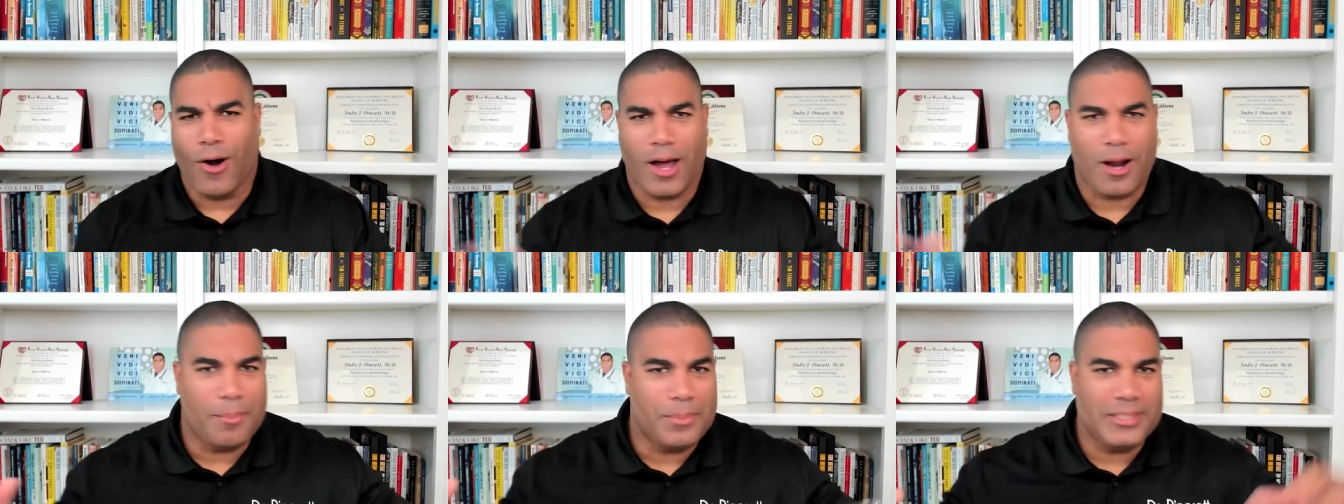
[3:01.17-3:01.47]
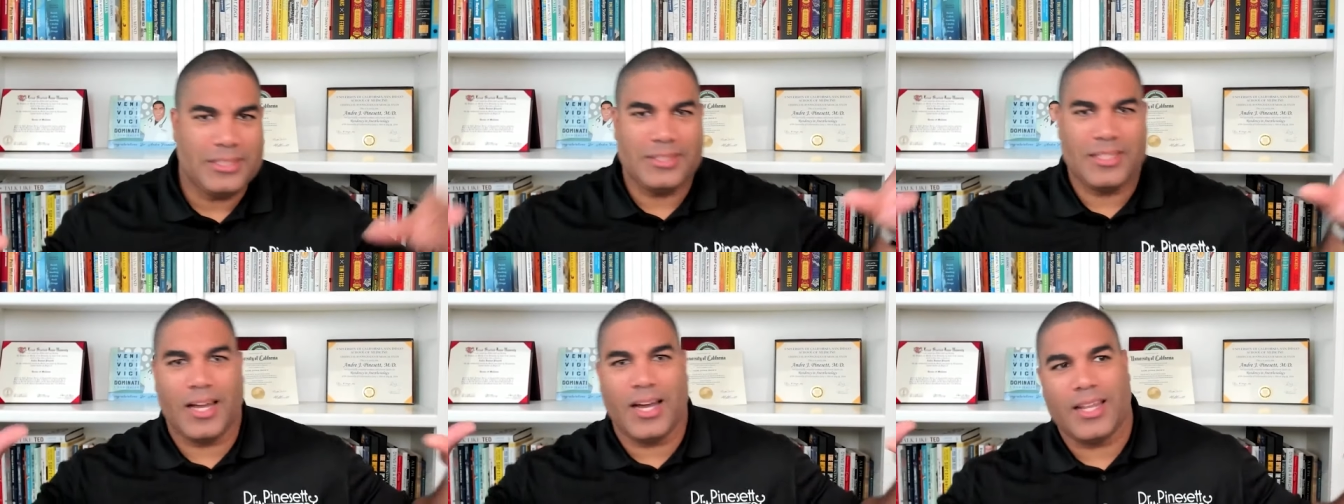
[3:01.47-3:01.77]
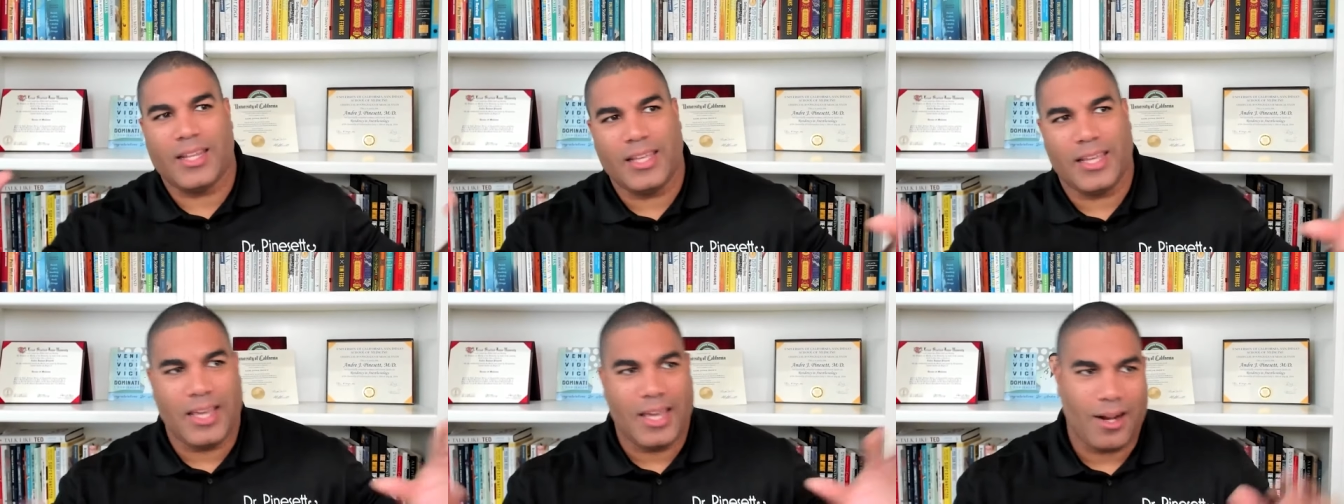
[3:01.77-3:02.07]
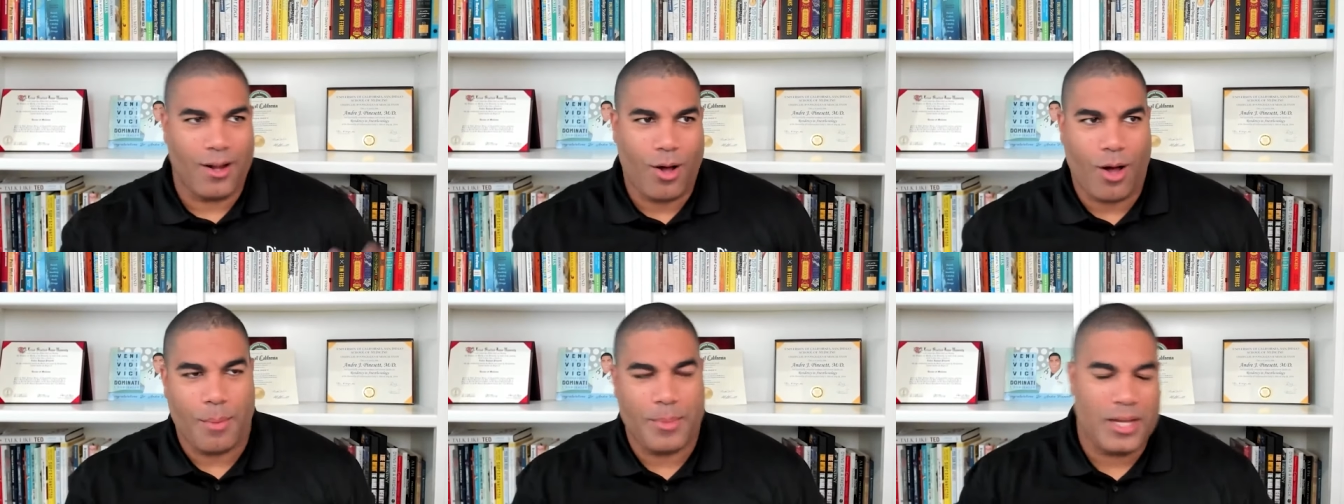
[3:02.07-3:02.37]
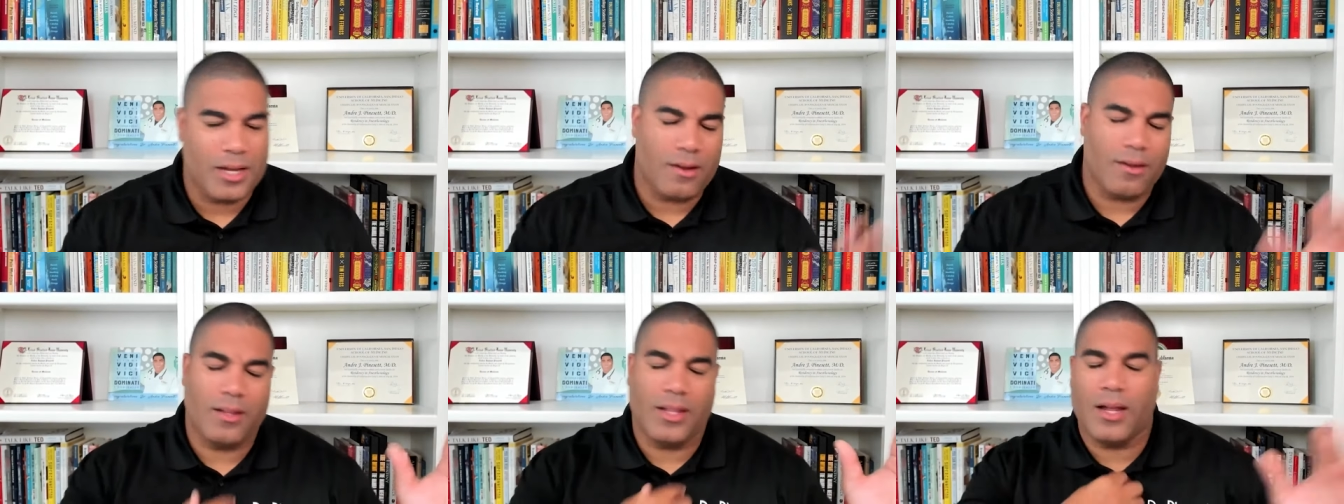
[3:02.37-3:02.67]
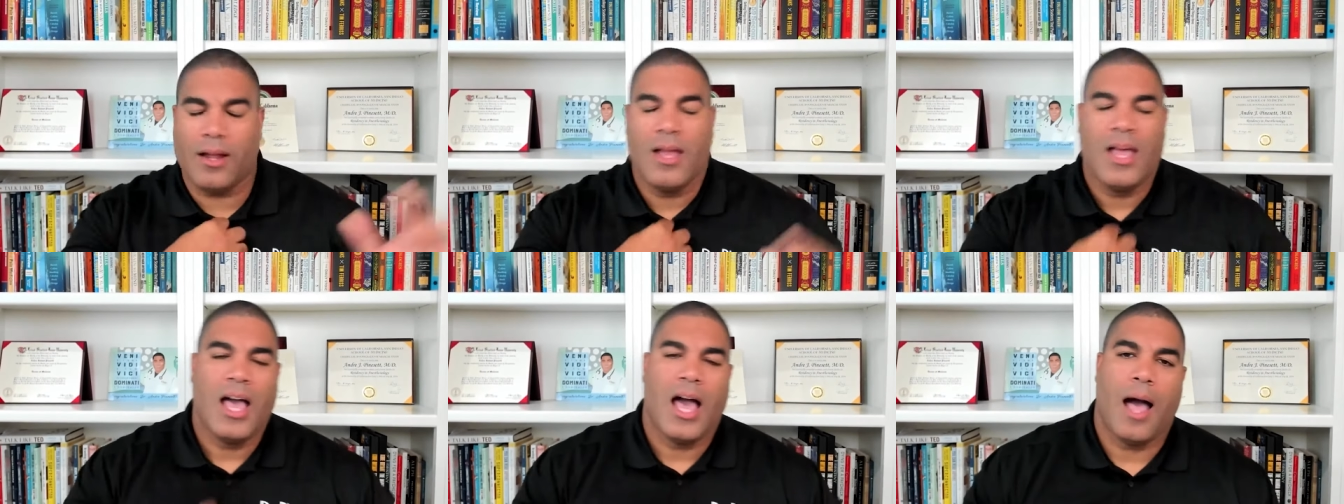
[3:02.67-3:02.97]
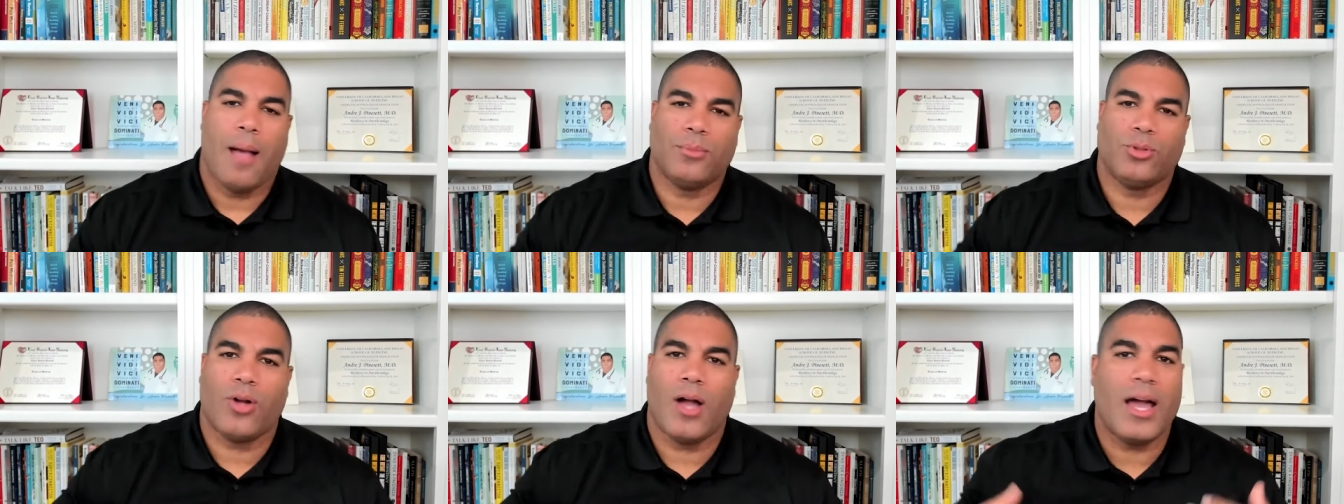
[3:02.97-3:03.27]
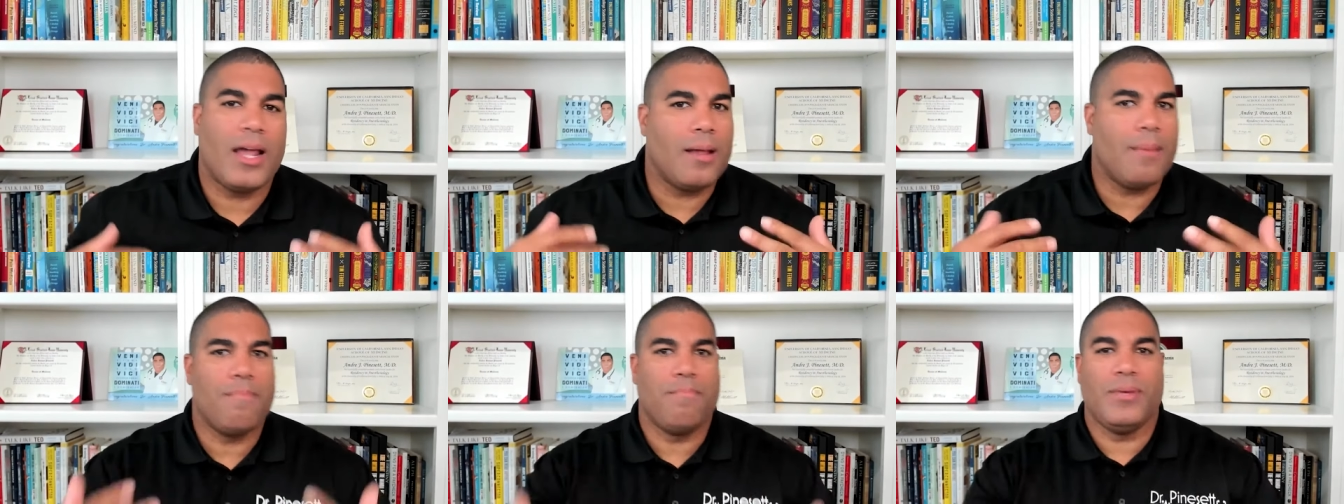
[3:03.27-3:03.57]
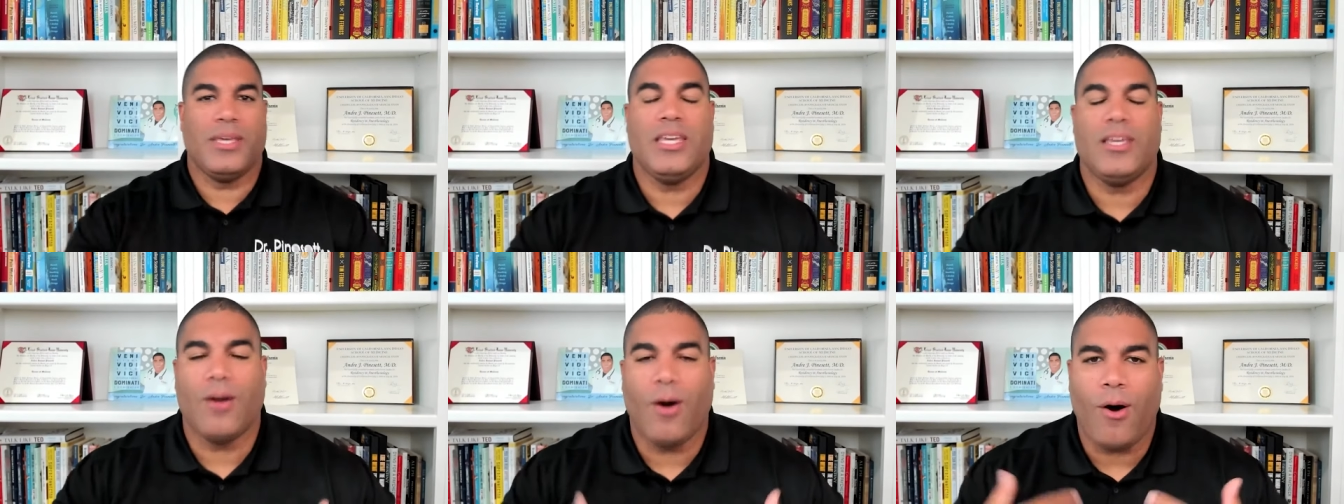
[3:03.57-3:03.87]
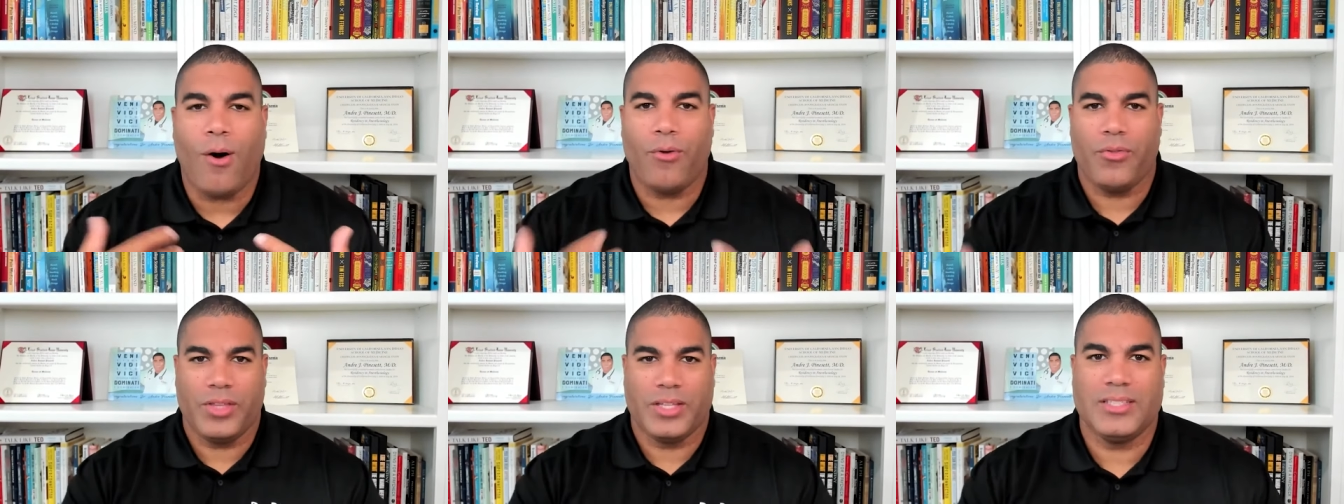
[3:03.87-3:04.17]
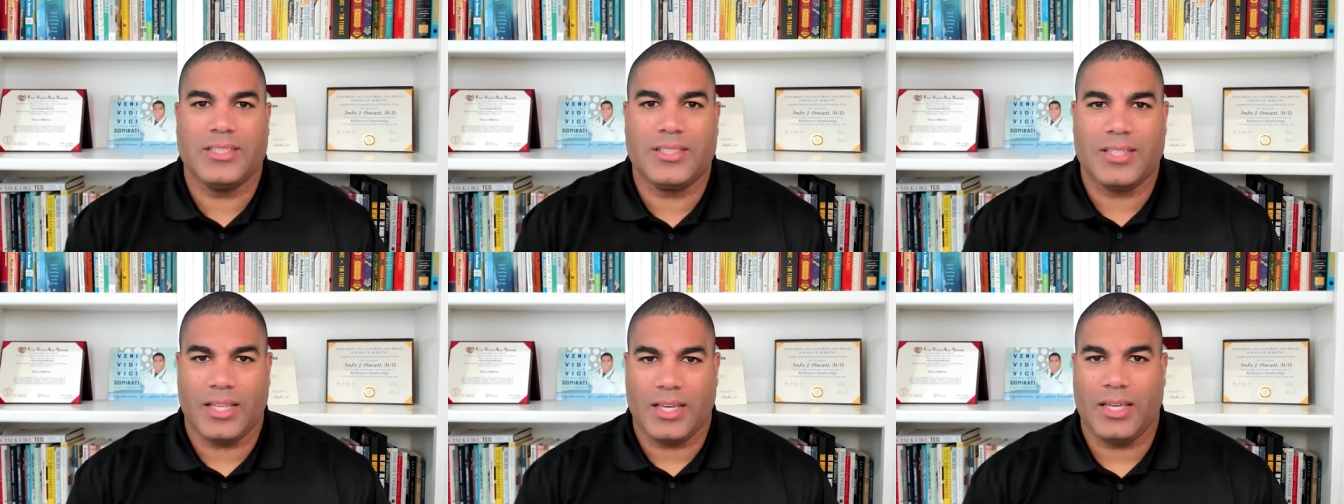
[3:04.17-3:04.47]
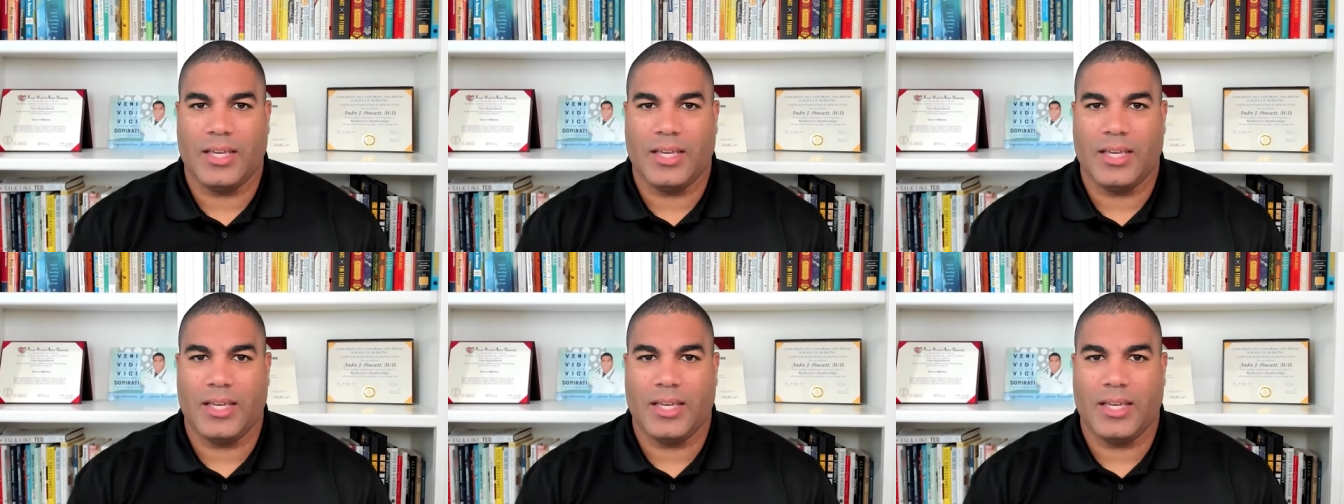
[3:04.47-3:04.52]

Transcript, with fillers: Oh, I don't be studying. Oh, I'm here and there. I'm trying to be all these